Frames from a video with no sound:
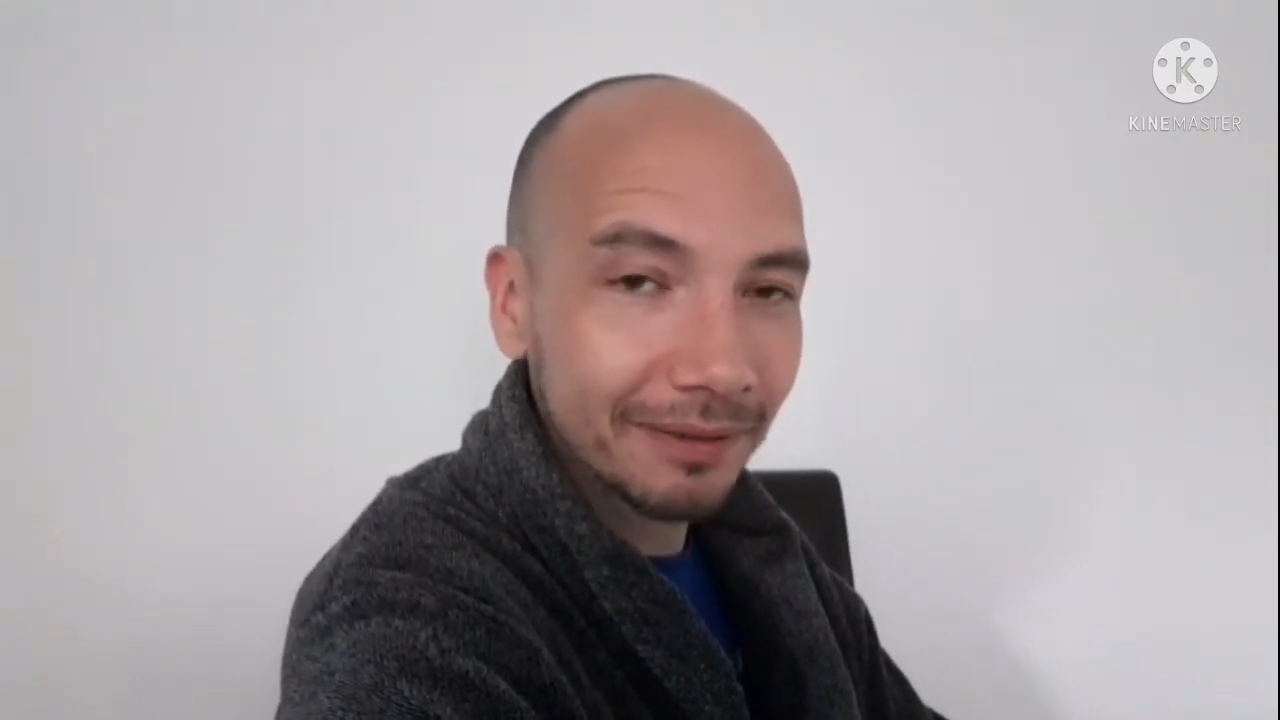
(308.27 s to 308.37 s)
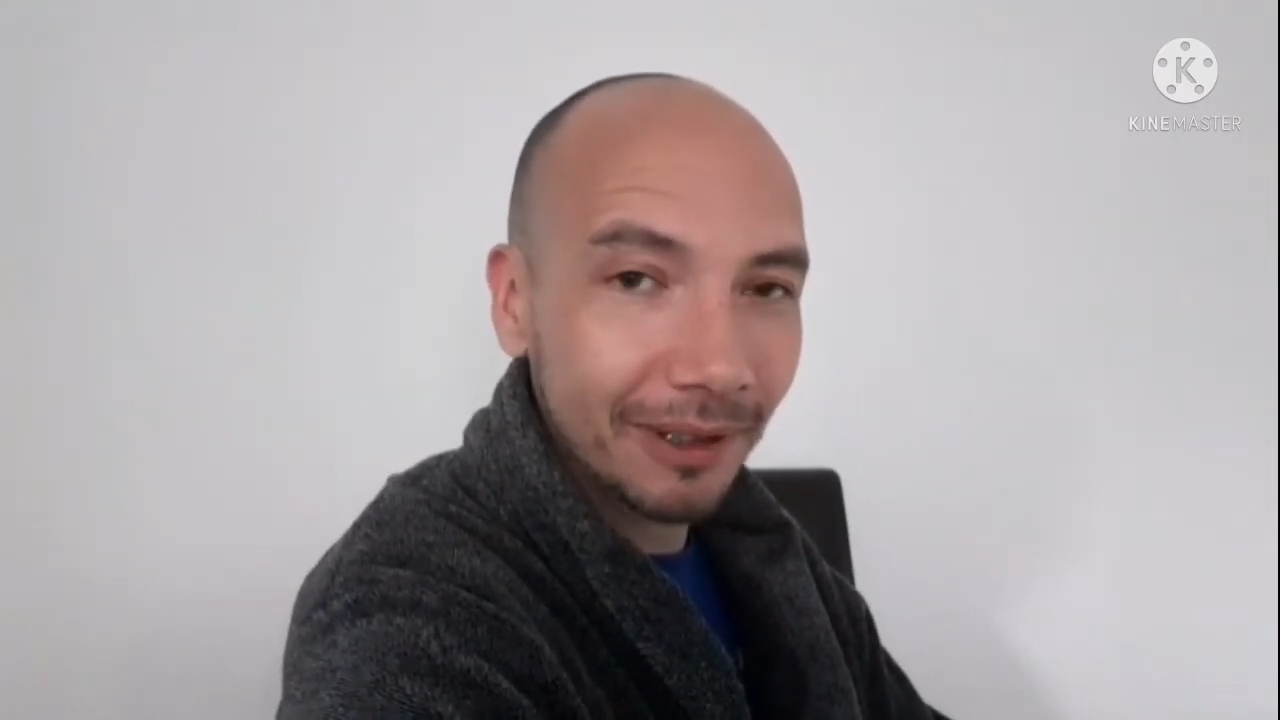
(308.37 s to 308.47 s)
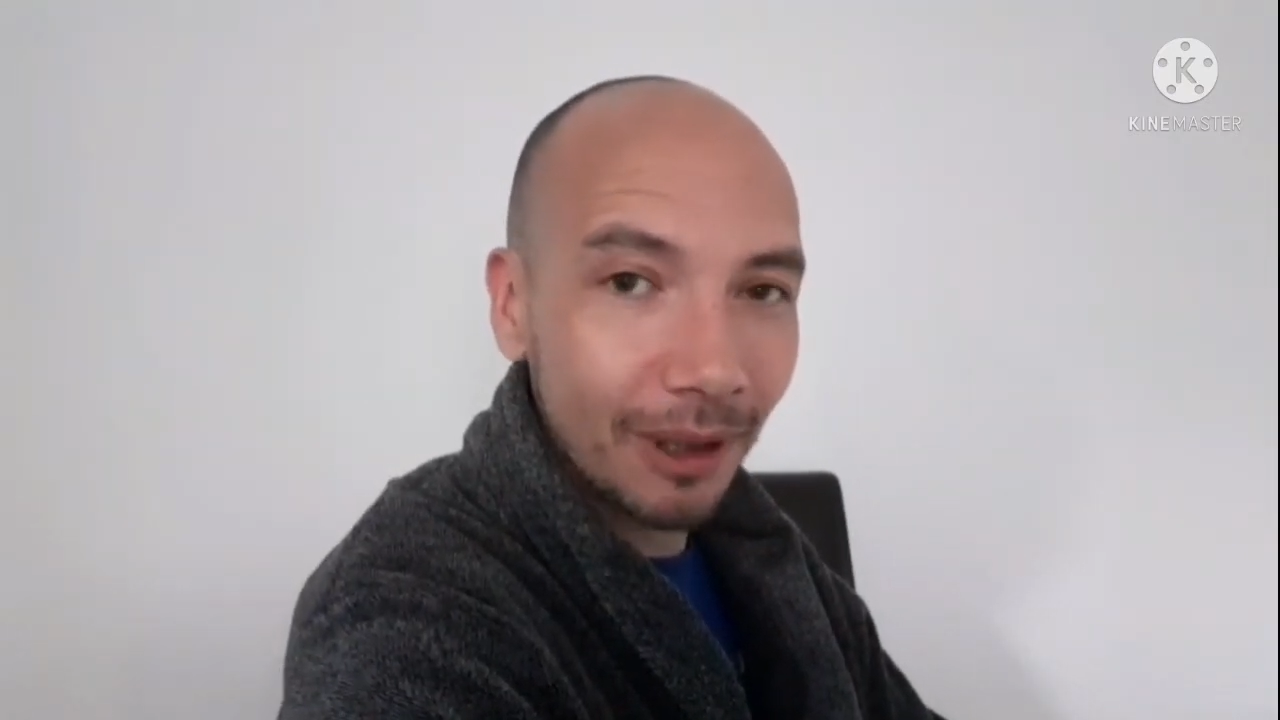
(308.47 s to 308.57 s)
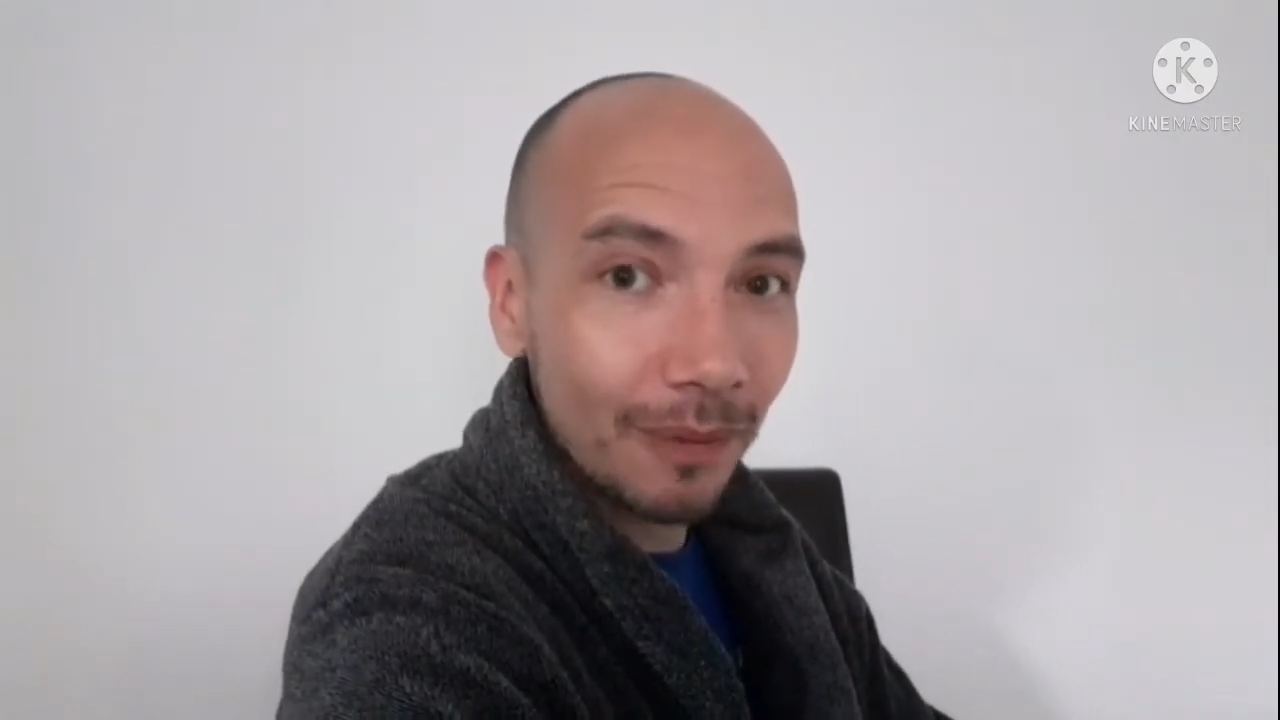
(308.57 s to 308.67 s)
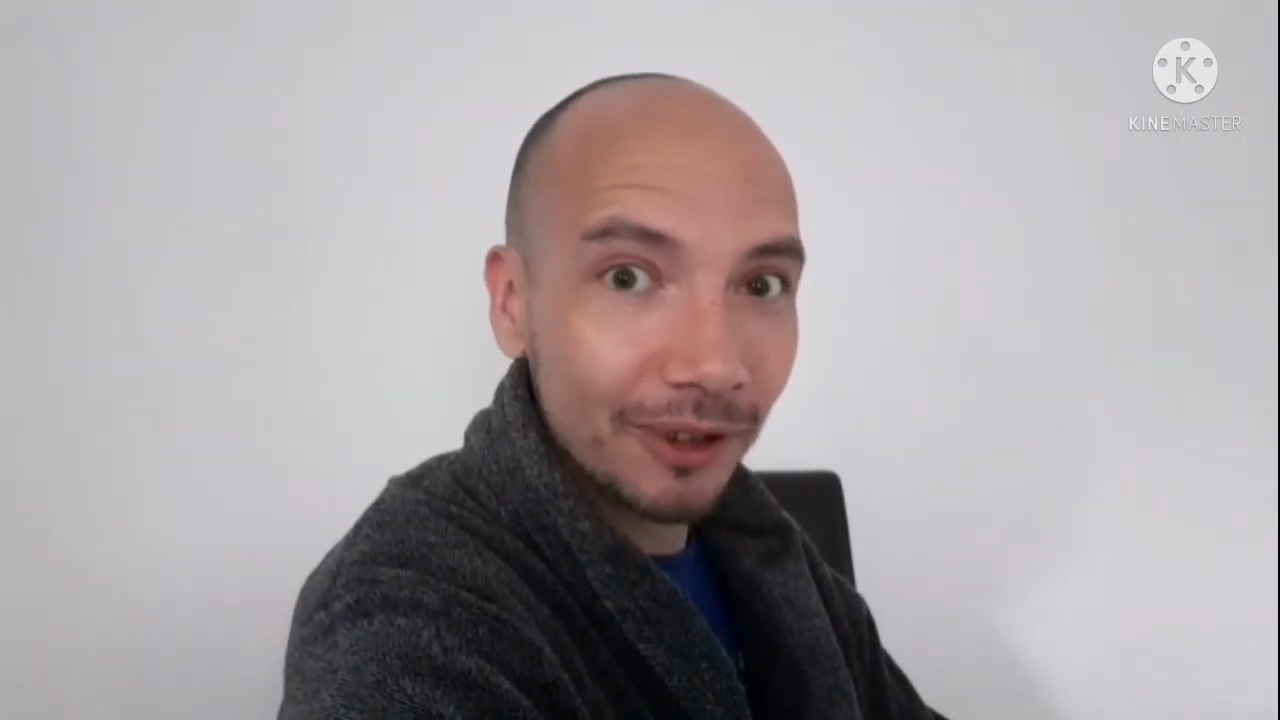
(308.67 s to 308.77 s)

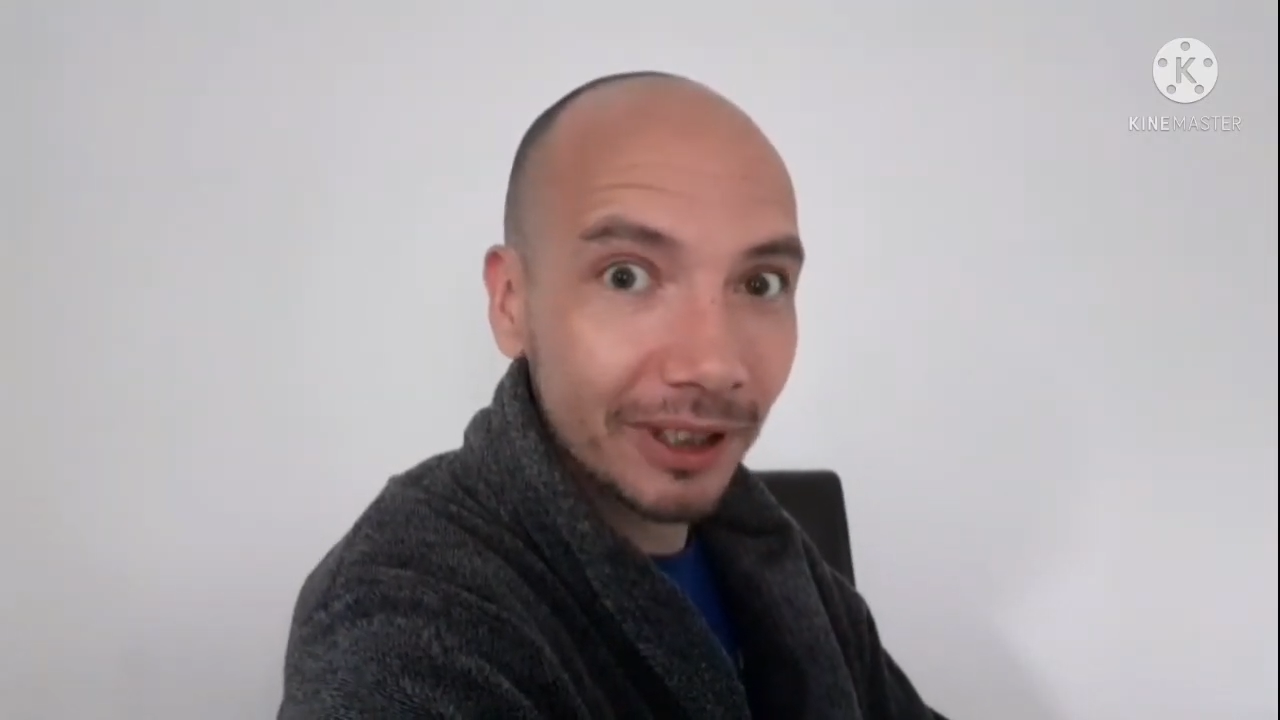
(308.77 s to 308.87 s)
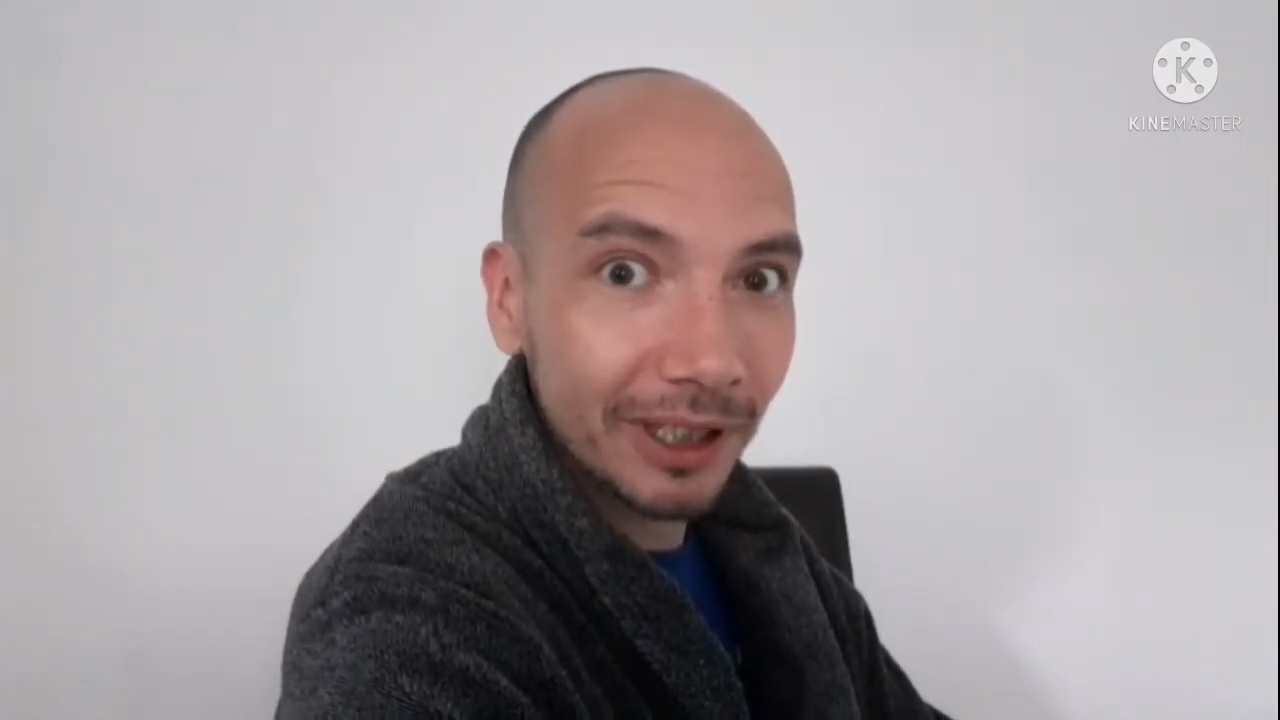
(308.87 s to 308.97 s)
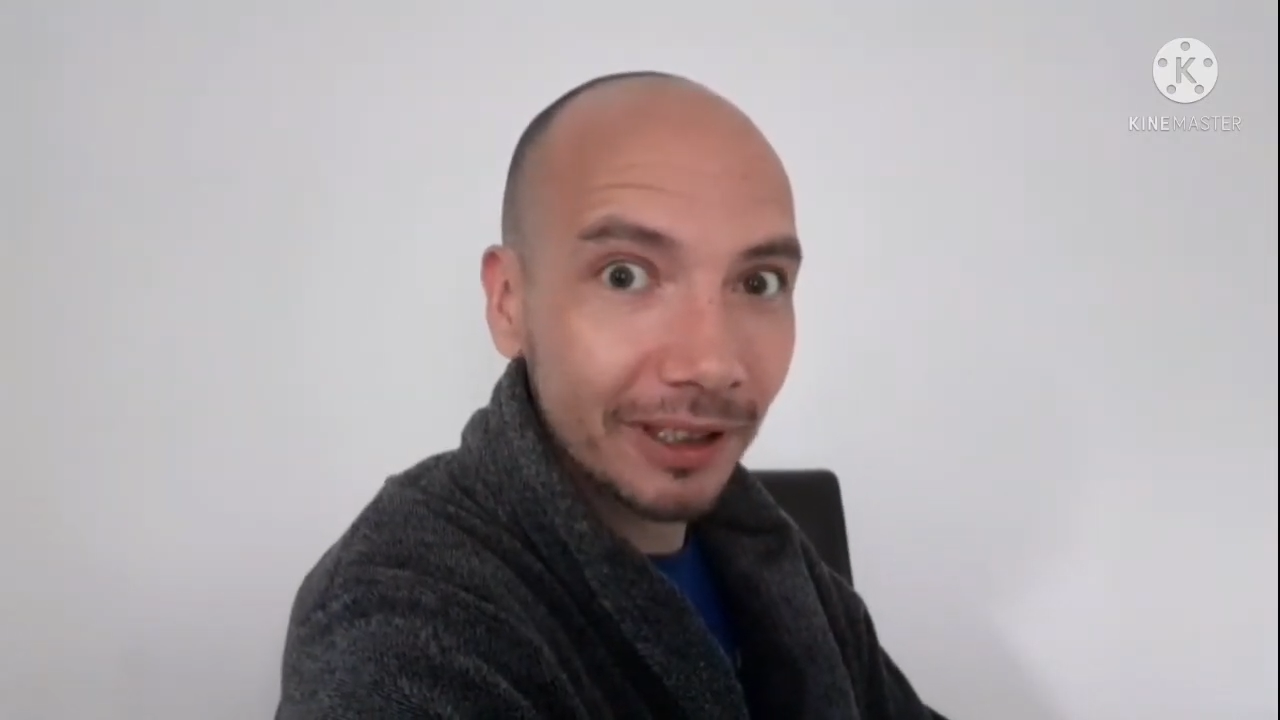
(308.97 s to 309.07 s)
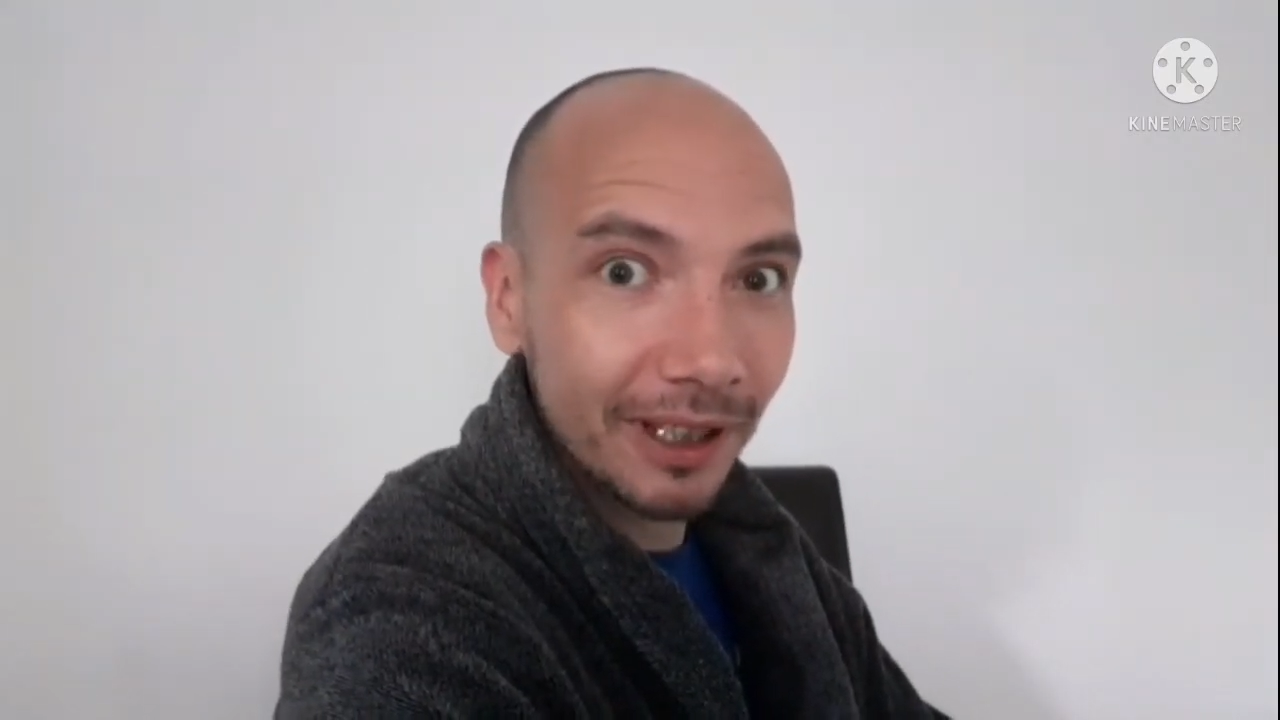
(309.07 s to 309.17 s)
I obviously didn't